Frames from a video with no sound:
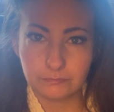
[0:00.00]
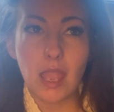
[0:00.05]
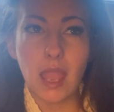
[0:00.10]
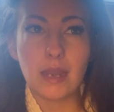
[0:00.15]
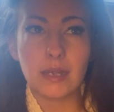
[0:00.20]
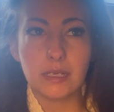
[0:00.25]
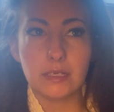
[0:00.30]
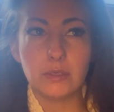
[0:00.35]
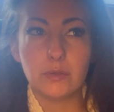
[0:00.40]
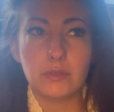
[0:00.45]

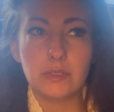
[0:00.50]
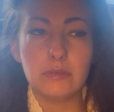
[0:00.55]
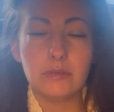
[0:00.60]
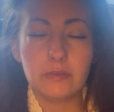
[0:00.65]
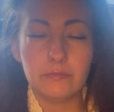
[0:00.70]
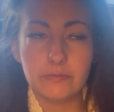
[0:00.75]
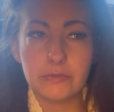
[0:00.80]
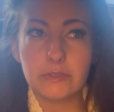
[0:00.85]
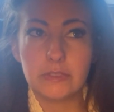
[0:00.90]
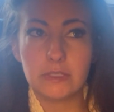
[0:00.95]
And I know you
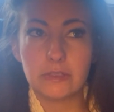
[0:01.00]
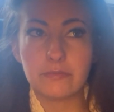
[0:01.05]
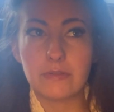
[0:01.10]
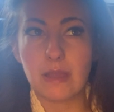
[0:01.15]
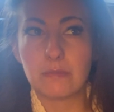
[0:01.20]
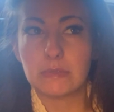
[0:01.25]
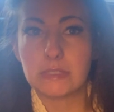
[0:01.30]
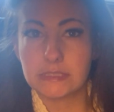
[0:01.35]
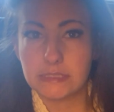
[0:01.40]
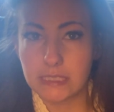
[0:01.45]
can feel your
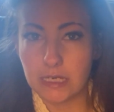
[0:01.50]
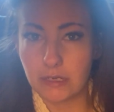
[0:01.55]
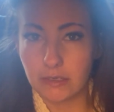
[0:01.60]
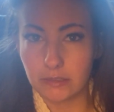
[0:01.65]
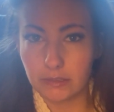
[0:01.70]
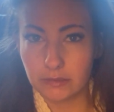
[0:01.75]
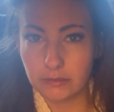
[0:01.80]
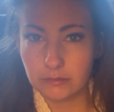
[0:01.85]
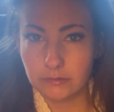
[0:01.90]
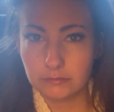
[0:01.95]
family's
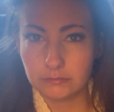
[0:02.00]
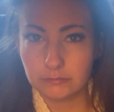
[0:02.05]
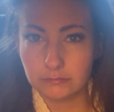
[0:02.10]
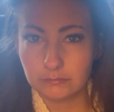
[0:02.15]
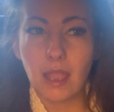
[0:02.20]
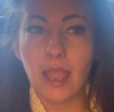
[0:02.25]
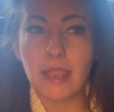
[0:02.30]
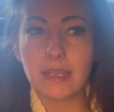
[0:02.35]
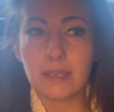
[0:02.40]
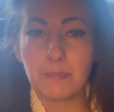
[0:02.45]
terror.
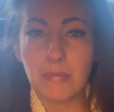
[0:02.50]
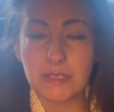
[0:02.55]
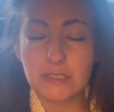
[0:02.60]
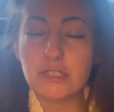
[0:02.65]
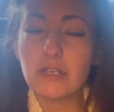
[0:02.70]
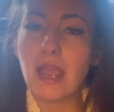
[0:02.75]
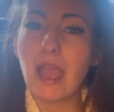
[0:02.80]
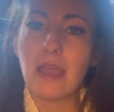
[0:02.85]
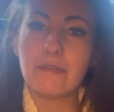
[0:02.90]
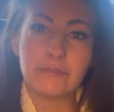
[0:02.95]
I commend
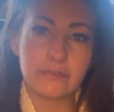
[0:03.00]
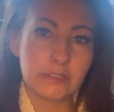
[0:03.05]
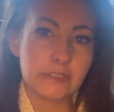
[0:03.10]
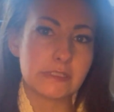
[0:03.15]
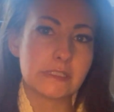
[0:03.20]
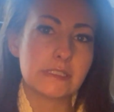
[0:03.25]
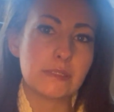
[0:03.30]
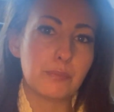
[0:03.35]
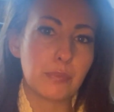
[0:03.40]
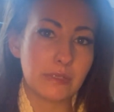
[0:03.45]
your
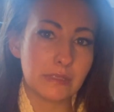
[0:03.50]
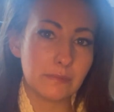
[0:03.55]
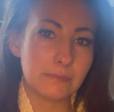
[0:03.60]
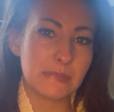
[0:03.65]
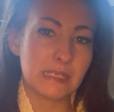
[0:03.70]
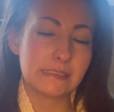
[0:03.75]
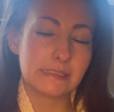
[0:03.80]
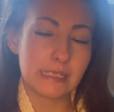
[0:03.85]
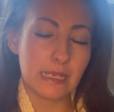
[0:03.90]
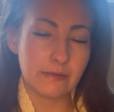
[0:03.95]
efforts to bring them
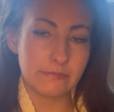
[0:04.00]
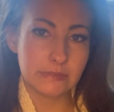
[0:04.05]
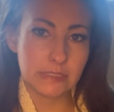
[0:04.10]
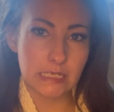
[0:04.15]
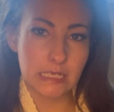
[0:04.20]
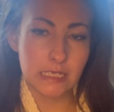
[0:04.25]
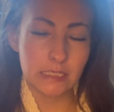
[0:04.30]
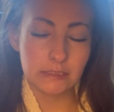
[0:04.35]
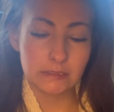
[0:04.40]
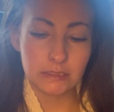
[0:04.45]
to
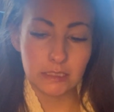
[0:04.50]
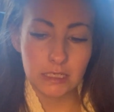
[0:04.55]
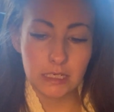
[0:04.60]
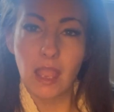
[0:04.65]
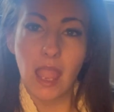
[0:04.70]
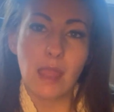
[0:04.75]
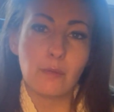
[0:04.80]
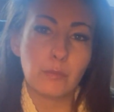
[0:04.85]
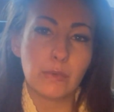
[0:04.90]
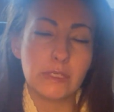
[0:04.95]
safety.
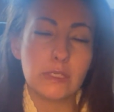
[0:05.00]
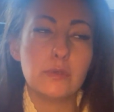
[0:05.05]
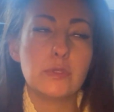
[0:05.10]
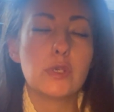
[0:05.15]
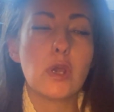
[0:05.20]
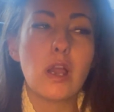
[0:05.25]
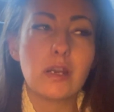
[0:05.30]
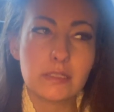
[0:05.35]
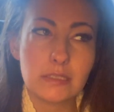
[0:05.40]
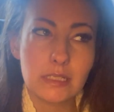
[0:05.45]
And when you
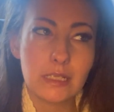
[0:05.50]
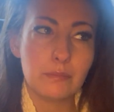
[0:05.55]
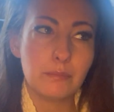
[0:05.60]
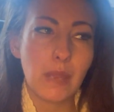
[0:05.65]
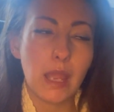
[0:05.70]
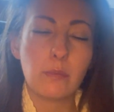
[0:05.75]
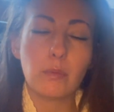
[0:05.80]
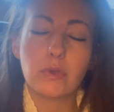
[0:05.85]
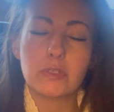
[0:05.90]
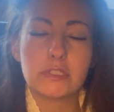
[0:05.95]
talk to them,
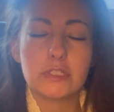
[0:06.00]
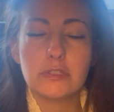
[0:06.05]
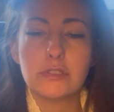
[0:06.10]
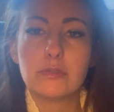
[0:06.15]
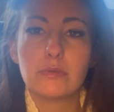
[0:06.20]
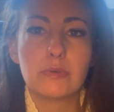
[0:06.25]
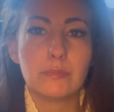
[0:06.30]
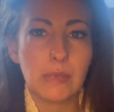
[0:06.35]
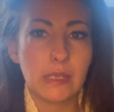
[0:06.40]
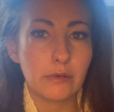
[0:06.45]
I want you
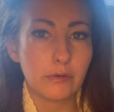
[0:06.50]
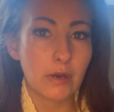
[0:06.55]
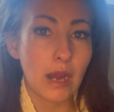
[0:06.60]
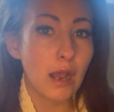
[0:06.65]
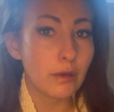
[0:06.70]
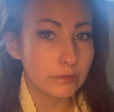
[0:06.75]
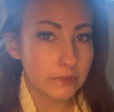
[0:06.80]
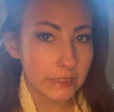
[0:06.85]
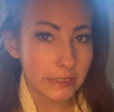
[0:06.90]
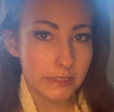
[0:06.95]
to remain
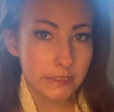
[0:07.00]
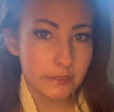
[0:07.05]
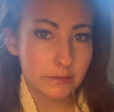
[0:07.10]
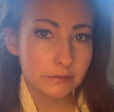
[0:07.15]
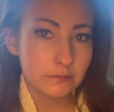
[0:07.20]
grounded,